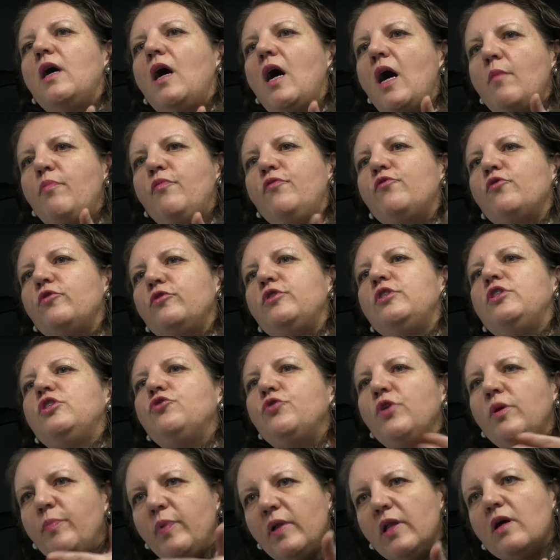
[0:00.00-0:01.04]
upfront
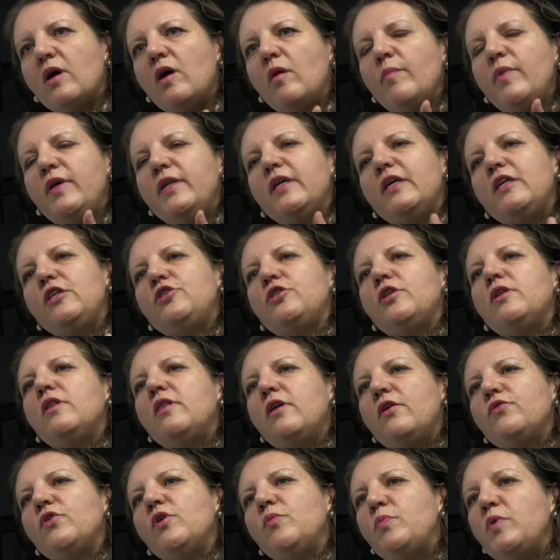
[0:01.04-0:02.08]
triple combination
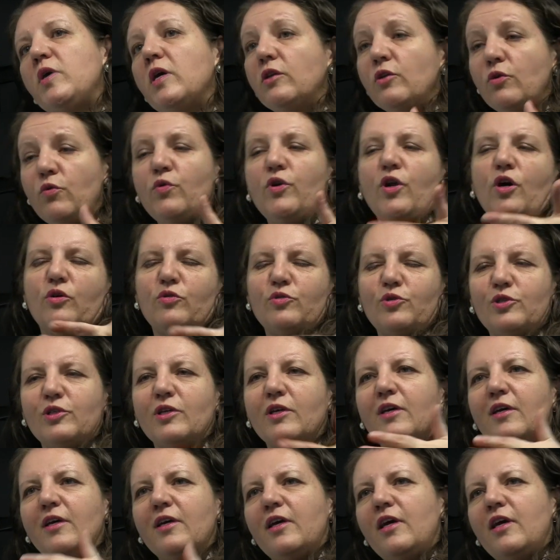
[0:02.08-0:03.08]
therapy, and who knows,